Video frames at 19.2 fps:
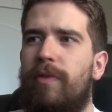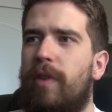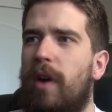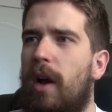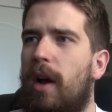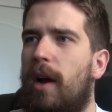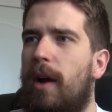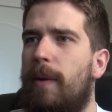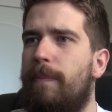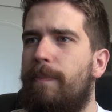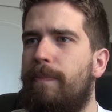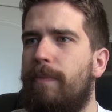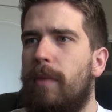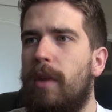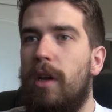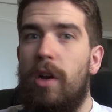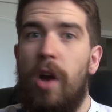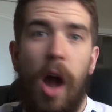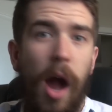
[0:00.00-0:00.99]
of
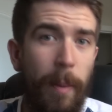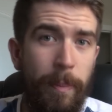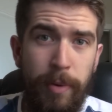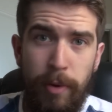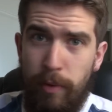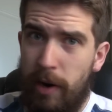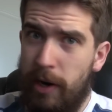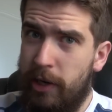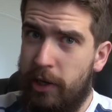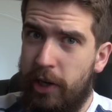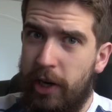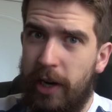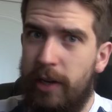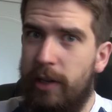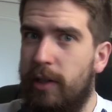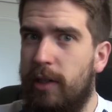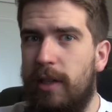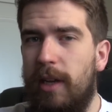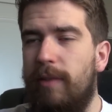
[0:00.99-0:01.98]
copyright
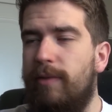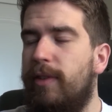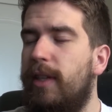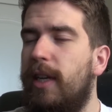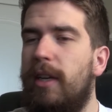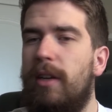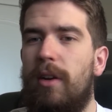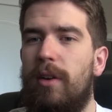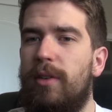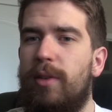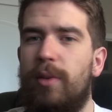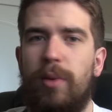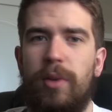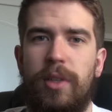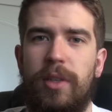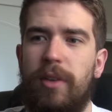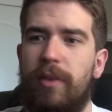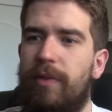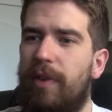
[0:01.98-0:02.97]
changes. I've seen all
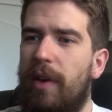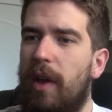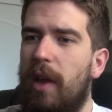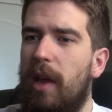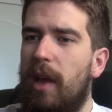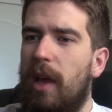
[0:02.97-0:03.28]
sorts of